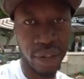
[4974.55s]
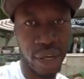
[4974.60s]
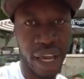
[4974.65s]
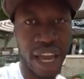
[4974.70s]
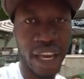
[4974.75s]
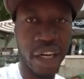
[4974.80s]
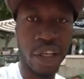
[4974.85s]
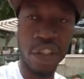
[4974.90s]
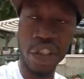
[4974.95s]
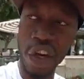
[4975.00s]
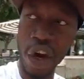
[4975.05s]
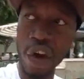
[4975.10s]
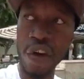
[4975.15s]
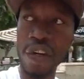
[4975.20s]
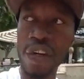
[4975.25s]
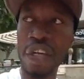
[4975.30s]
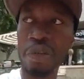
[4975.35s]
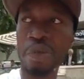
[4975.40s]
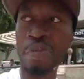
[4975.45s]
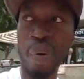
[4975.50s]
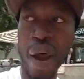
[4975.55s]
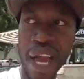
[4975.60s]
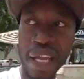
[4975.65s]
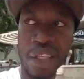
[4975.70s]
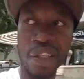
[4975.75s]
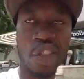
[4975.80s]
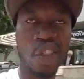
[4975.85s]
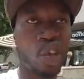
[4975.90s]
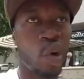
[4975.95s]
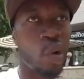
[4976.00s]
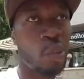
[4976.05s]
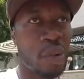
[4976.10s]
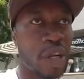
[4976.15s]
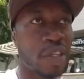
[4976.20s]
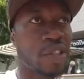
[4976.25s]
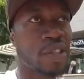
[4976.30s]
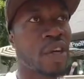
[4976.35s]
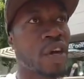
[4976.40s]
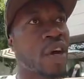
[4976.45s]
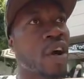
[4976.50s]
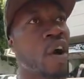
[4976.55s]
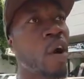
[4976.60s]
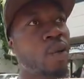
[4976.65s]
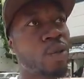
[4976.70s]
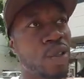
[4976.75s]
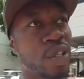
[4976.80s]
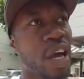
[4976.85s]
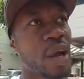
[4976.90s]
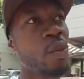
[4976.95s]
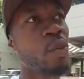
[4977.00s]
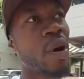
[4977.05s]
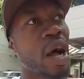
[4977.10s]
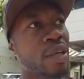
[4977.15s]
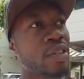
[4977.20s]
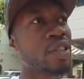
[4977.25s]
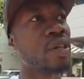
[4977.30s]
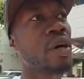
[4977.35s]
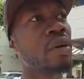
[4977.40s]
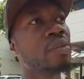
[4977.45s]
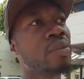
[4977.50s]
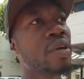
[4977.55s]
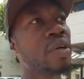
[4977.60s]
And in turn, is practiced so much, Hotep winds up